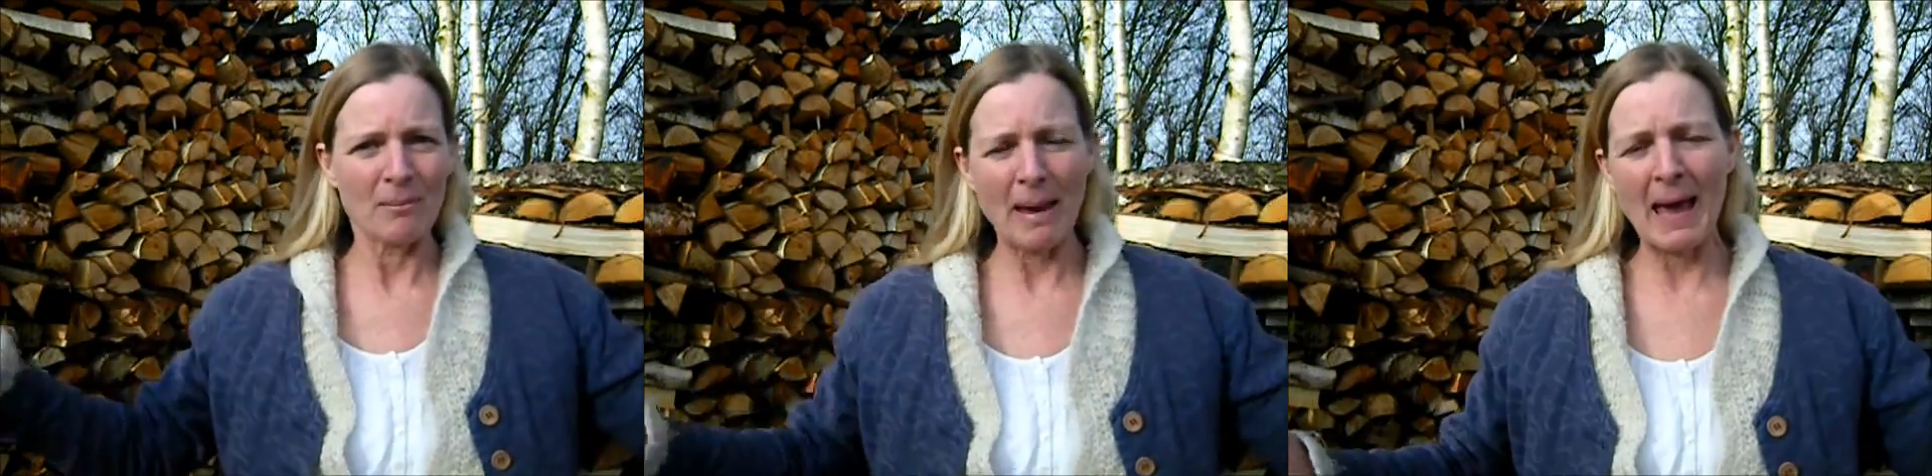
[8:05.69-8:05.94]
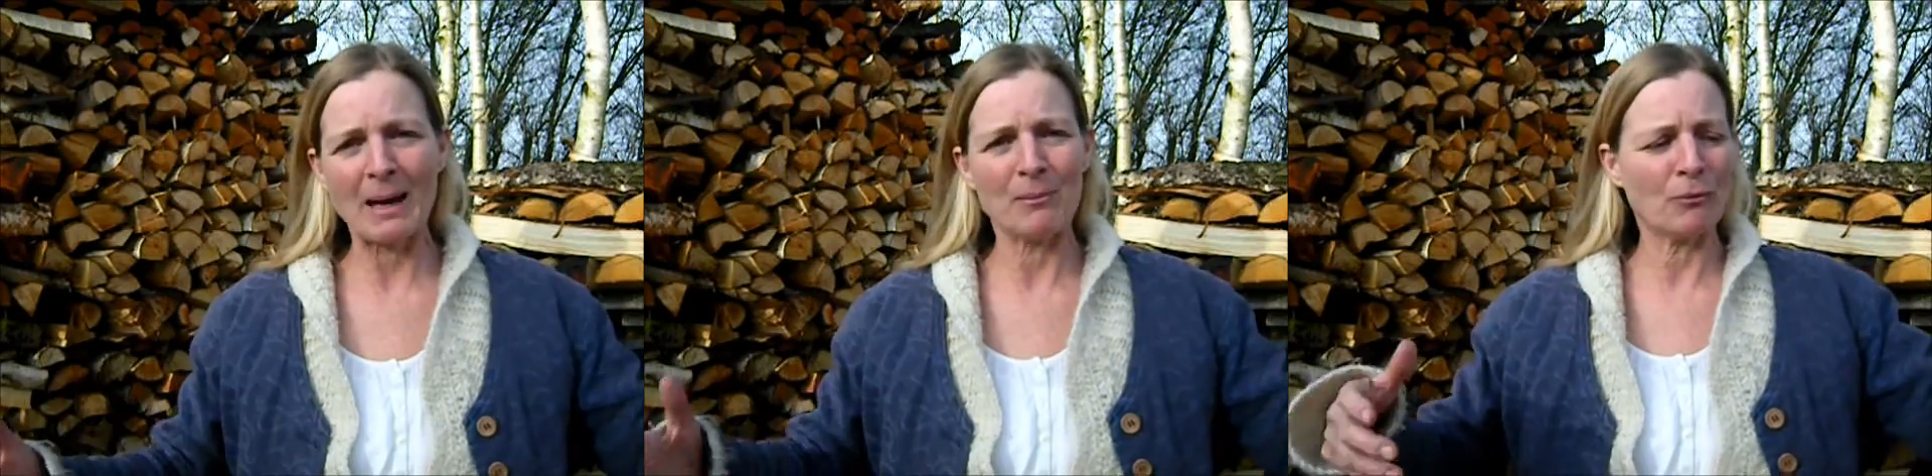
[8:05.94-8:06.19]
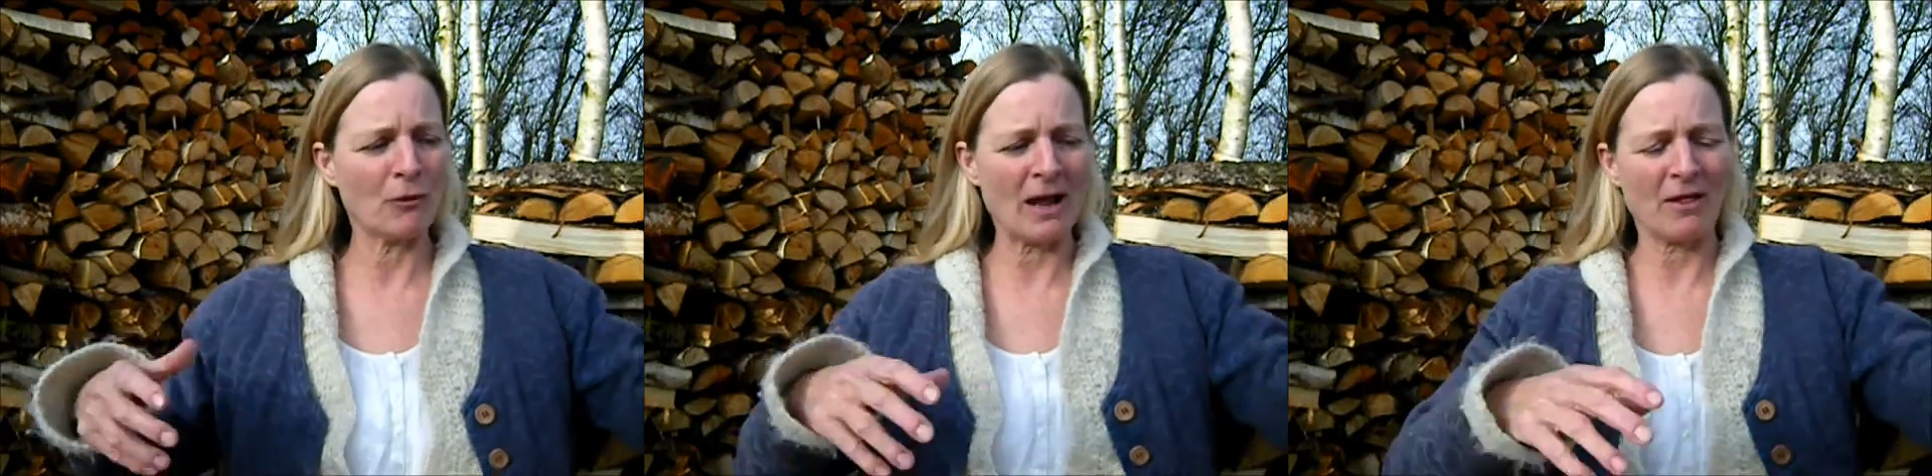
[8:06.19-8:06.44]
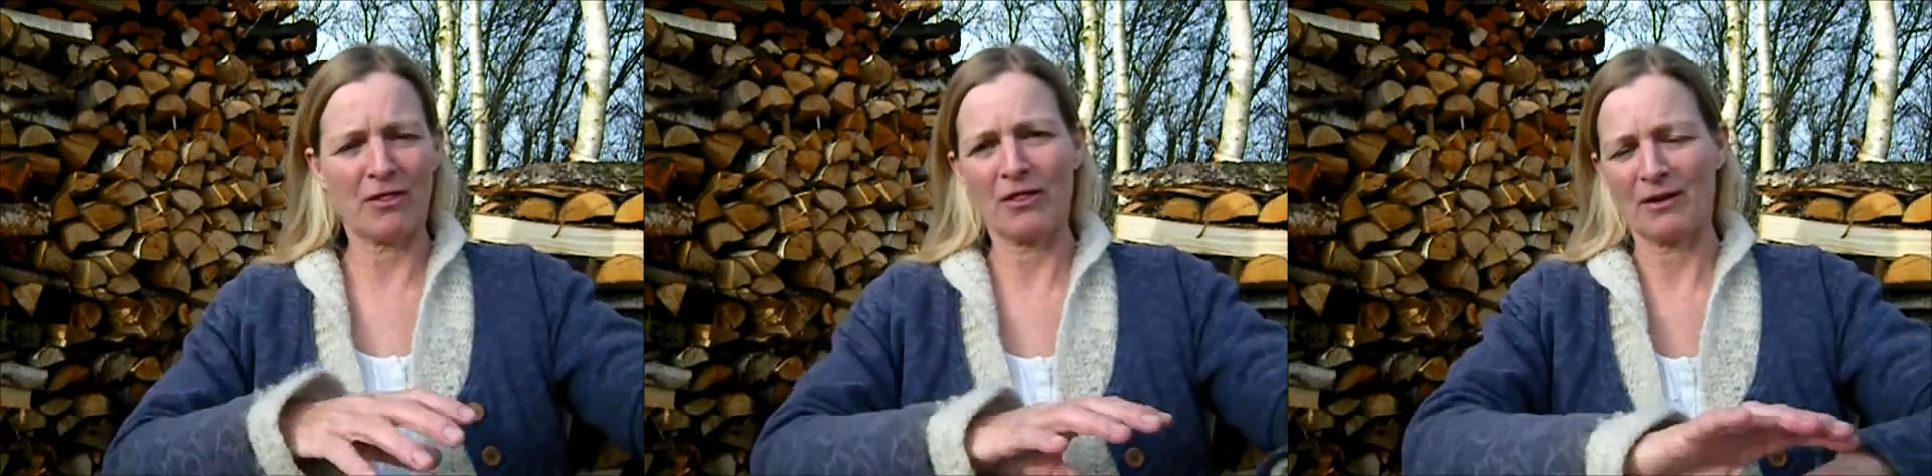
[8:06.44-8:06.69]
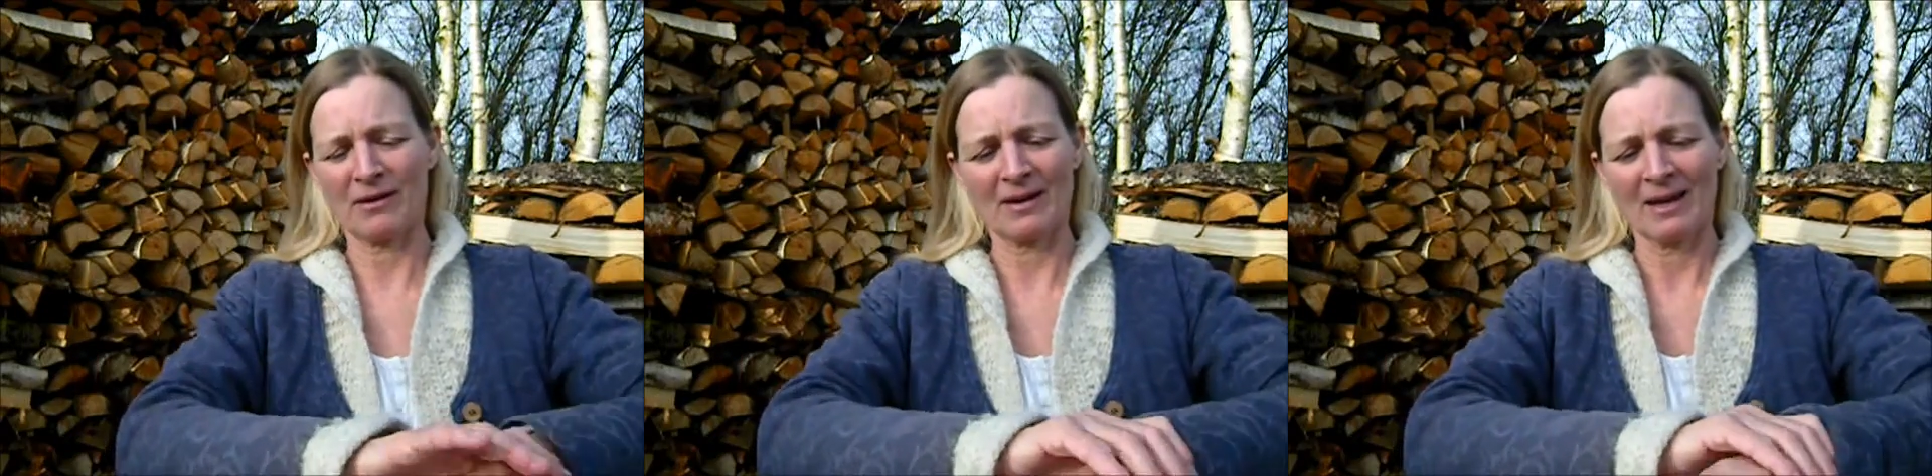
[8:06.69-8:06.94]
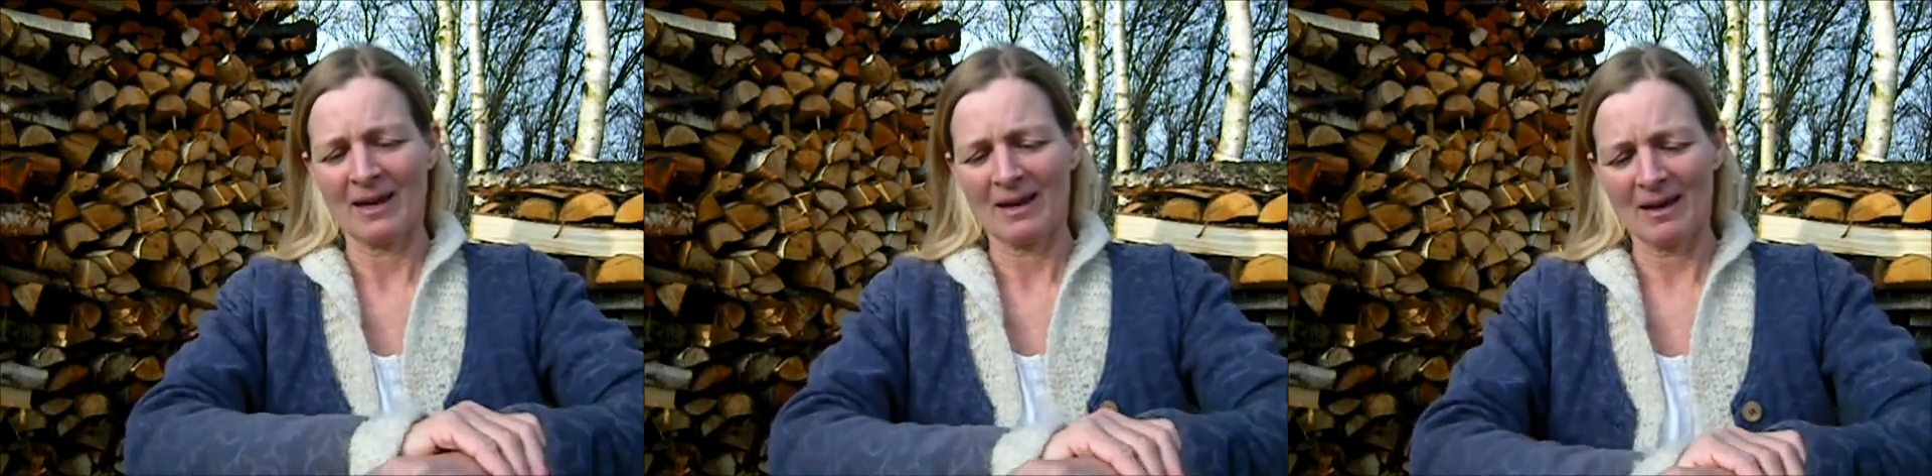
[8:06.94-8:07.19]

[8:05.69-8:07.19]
bad breath and